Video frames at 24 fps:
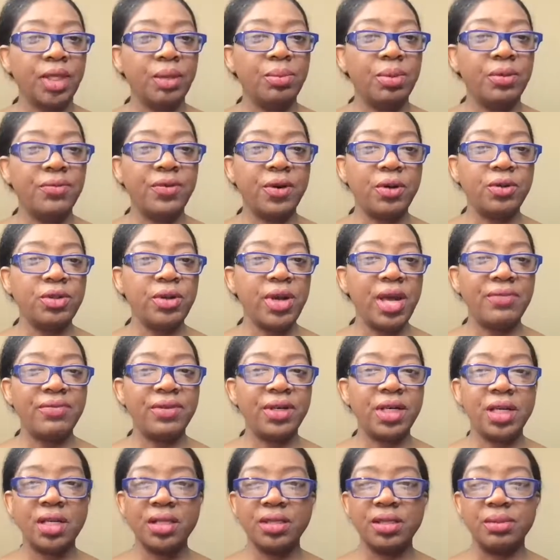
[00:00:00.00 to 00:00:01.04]
Before you have a
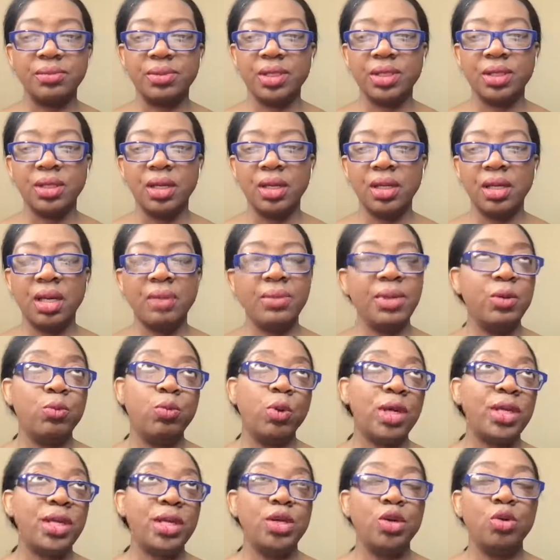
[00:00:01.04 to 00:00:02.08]
customer. I mean,
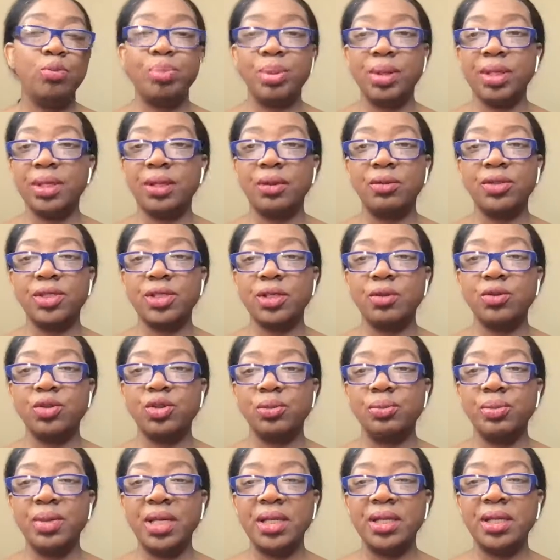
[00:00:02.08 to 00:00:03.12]
what are you putting on
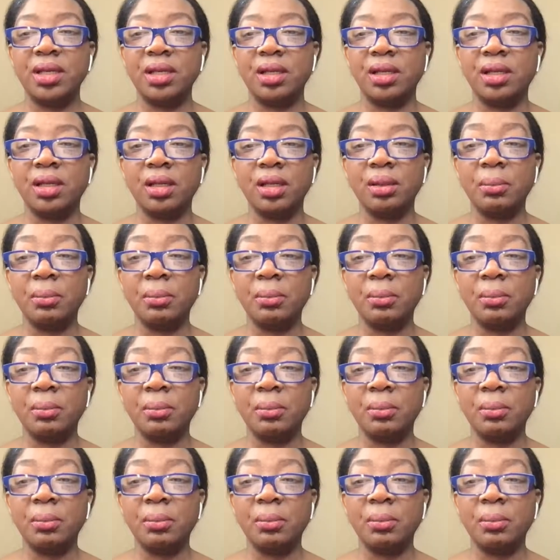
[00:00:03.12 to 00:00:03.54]
social media?